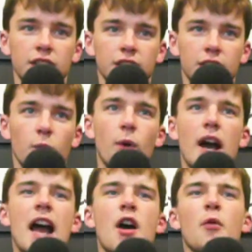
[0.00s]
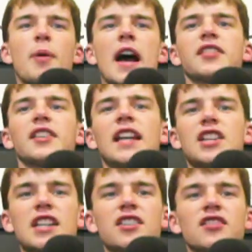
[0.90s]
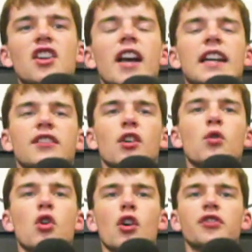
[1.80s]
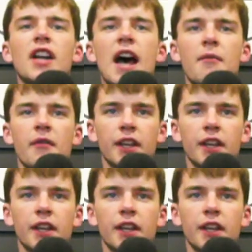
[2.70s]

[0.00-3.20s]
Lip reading: Wow, Pasalic, he gets it all crossed up.